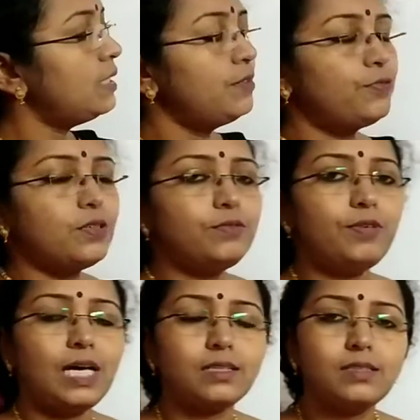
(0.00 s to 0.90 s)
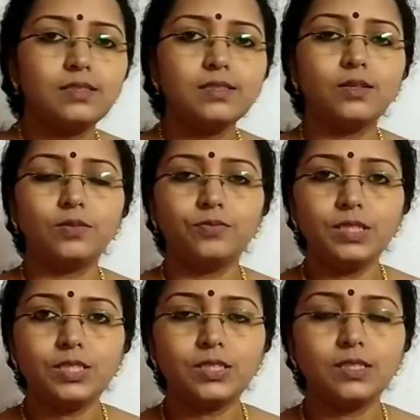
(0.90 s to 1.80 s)
different factors on
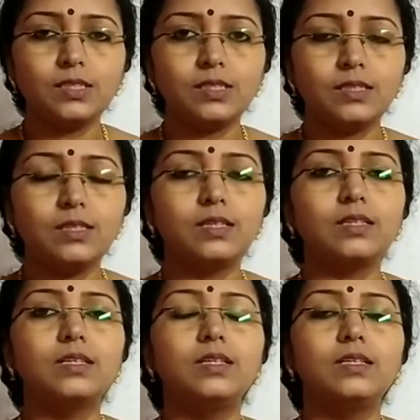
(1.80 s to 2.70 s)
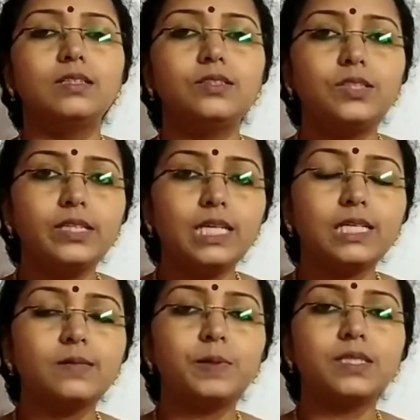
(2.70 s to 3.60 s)
which the gene
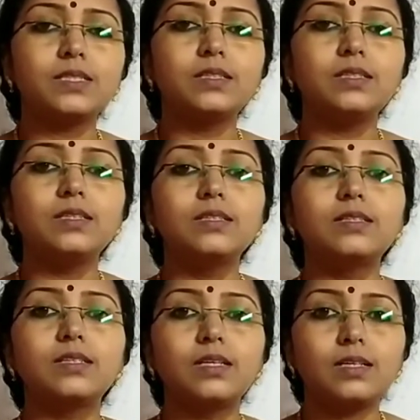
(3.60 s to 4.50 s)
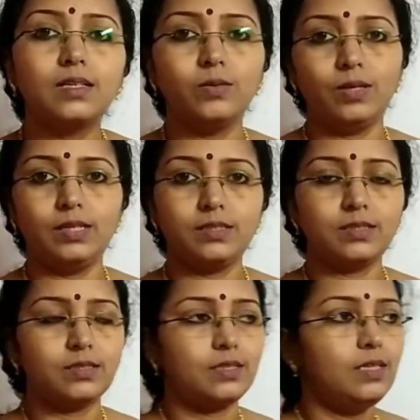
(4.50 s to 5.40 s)
expression is
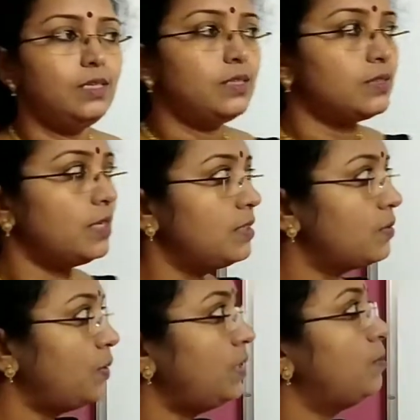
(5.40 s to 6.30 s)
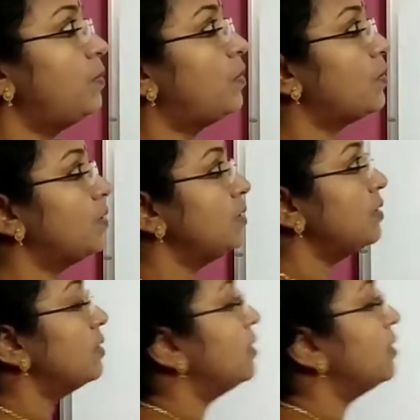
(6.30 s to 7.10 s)
regulated. So that is very important